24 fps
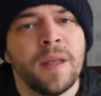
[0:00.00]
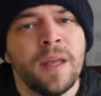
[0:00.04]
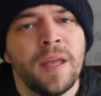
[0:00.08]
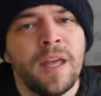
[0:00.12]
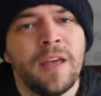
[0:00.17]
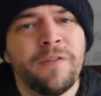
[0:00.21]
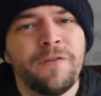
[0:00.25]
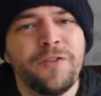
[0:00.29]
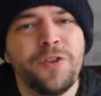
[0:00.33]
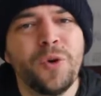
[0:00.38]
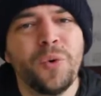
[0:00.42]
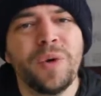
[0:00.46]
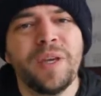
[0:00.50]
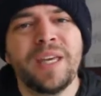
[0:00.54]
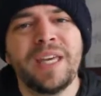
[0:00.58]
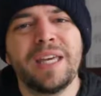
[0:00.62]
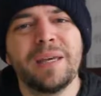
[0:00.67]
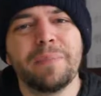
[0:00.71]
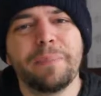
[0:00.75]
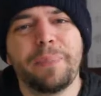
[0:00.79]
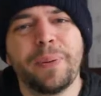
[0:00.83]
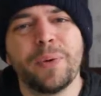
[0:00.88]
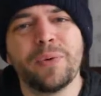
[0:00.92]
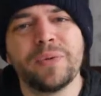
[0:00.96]
If you
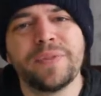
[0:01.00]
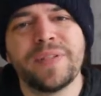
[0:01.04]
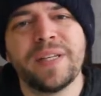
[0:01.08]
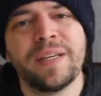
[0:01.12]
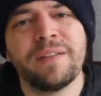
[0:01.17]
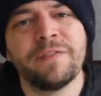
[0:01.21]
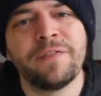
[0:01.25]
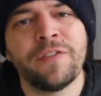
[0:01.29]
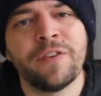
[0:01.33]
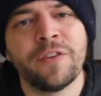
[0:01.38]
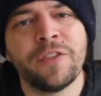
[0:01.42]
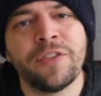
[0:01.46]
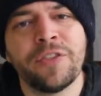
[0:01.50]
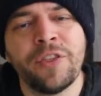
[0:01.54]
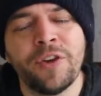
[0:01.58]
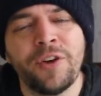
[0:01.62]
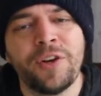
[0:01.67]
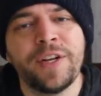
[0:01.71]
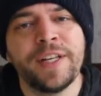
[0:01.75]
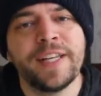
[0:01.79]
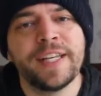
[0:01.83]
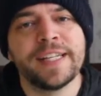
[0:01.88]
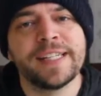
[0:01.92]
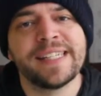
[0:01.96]
eat poutine for
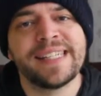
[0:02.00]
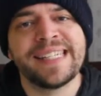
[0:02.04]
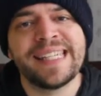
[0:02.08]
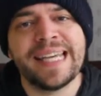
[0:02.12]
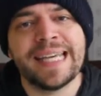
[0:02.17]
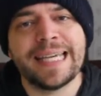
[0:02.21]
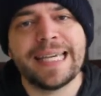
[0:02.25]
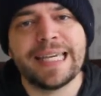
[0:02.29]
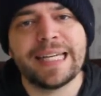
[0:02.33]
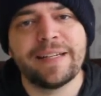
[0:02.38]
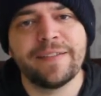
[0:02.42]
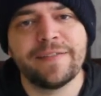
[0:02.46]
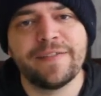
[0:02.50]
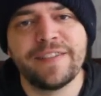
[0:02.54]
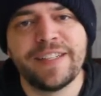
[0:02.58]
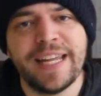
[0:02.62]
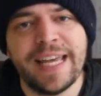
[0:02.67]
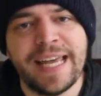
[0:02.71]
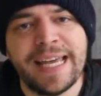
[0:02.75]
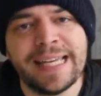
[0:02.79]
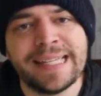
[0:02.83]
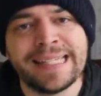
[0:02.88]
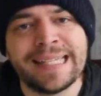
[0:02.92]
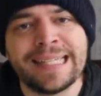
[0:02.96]
30 consecutive
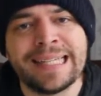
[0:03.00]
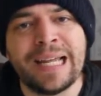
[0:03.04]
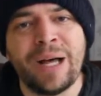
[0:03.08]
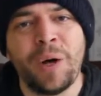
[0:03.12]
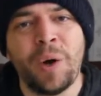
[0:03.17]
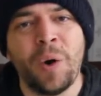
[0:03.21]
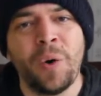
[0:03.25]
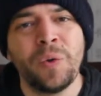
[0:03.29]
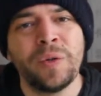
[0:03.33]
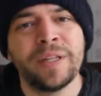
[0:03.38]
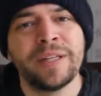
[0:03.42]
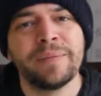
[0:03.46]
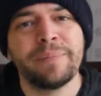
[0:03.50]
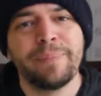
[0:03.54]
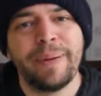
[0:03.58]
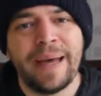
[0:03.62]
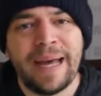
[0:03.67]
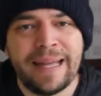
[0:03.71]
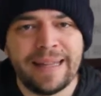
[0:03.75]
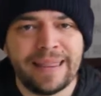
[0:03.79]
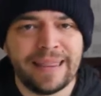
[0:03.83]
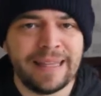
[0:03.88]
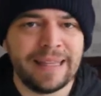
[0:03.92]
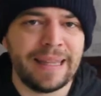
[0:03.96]
days and the only
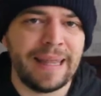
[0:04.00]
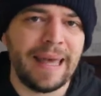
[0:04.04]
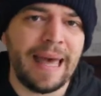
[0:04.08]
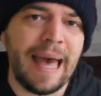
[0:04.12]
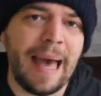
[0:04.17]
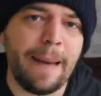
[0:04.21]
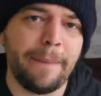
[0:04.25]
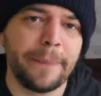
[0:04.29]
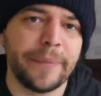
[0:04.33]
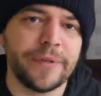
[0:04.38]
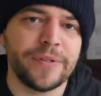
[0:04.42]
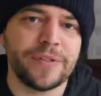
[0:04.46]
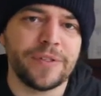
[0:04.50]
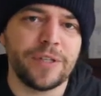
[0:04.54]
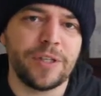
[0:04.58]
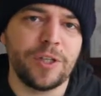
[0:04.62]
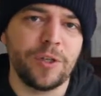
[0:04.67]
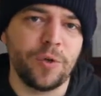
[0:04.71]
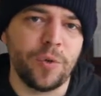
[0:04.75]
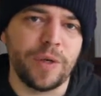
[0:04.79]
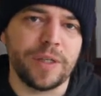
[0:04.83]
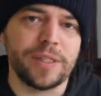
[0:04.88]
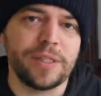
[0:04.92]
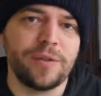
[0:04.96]
bad thing that happens to
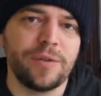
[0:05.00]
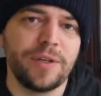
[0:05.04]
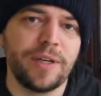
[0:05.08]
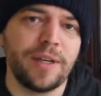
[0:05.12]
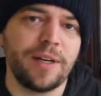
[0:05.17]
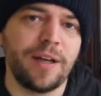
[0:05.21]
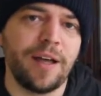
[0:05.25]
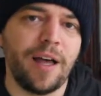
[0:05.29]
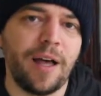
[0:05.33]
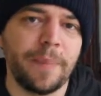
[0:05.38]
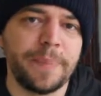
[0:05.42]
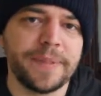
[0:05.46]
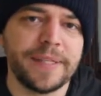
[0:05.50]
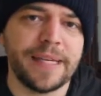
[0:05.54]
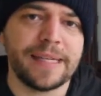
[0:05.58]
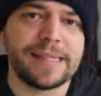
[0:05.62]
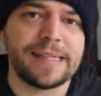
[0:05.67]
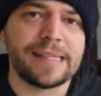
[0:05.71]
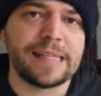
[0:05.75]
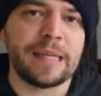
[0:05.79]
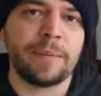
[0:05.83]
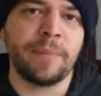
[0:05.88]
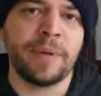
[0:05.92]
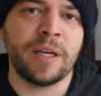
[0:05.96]
you is you get an upset
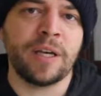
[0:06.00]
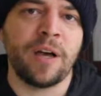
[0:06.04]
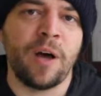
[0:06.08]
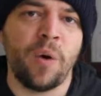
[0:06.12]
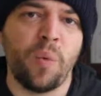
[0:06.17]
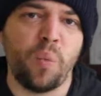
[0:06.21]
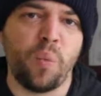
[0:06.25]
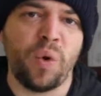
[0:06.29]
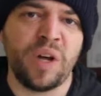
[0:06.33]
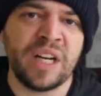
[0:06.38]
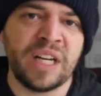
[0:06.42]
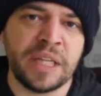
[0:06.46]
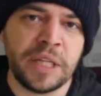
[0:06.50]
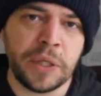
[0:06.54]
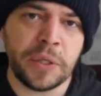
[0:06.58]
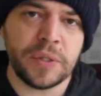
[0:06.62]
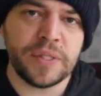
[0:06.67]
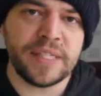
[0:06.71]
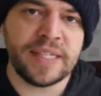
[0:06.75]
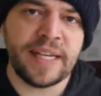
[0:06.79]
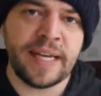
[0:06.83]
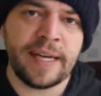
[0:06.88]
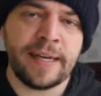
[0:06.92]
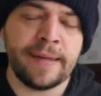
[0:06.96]
stomach on one of
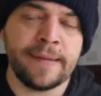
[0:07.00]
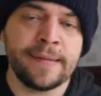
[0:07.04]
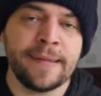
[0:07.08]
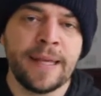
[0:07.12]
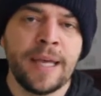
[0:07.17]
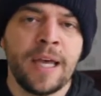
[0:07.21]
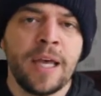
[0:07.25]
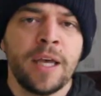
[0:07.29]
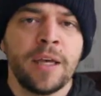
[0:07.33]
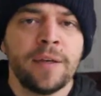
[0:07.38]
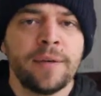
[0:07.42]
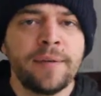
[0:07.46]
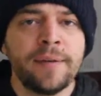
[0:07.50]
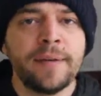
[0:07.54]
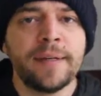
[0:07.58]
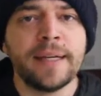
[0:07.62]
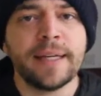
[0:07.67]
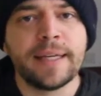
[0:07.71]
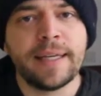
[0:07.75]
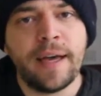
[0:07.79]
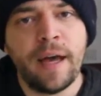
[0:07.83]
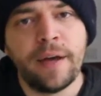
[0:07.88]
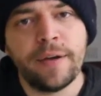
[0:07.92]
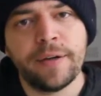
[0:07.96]
those days, you need
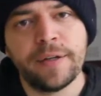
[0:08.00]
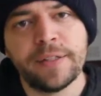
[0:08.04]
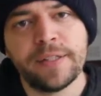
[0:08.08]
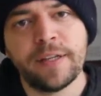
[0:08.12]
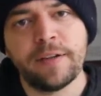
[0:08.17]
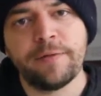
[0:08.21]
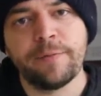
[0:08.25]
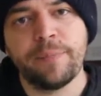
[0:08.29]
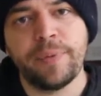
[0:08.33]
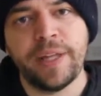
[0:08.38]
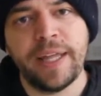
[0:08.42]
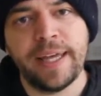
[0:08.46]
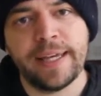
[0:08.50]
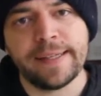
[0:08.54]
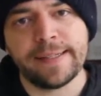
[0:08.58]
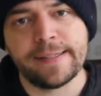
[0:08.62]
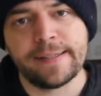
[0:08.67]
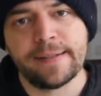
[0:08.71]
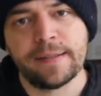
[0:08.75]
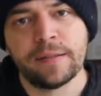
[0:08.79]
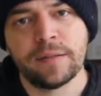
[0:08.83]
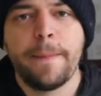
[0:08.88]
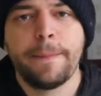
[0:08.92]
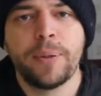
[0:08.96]
to count yourself
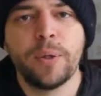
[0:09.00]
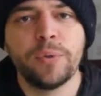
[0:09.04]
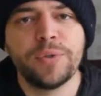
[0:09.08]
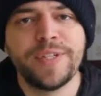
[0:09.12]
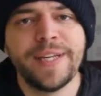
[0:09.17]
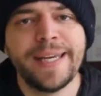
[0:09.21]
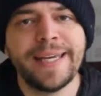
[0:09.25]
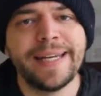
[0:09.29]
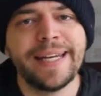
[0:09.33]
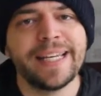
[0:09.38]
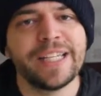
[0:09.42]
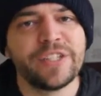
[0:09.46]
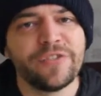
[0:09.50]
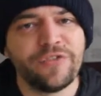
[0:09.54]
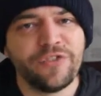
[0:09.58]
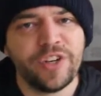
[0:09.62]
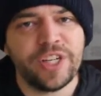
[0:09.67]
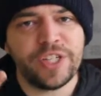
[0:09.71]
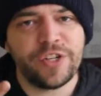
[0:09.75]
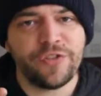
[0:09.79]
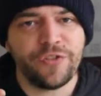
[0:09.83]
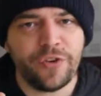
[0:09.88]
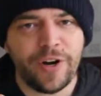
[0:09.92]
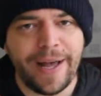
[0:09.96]
blessed. Poutine is
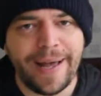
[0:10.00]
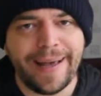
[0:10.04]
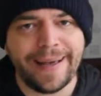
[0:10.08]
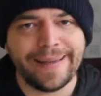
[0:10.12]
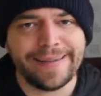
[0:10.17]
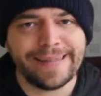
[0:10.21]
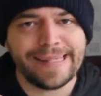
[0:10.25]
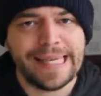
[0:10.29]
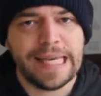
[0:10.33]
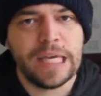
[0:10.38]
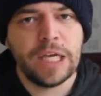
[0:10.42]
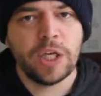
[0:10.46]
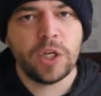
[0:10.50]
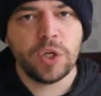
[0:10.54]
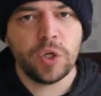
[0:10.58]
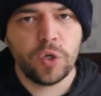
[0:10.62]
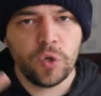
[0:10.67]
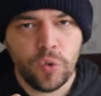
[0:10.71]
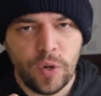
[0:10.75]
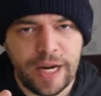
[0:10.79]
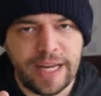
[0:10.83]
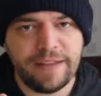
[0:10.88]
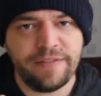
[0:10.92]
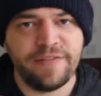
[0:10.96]
french fries,
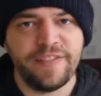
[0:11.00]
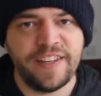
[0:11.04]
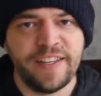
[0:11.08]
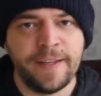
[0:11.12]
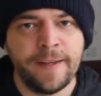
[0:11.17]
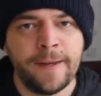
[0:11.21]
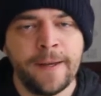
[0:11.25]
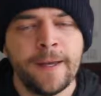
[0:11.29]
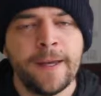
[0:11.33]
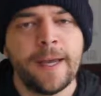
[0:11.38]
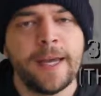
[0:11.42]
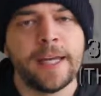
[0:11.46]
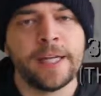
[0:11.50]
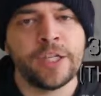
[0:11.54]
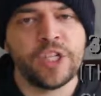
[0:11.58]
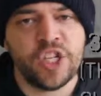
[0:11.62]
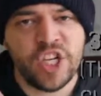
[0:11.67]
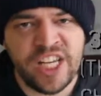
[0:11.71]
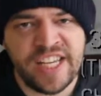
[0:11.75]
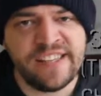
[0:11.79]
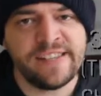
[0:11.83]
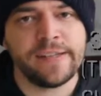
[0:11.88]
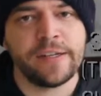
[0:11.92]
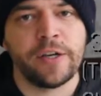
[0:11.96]
gravy, and
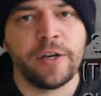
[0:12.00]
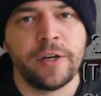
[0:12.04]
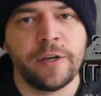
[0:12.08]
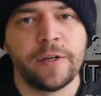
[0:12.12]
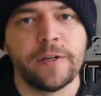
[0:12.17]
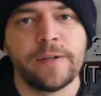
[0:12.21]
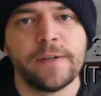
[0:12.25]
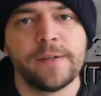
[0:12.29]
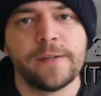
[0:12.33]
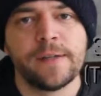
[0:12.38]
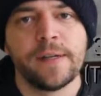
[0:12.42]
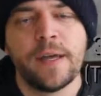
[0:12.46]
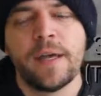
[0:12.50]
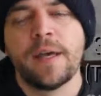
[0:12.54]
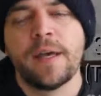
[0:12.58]
cheese curds.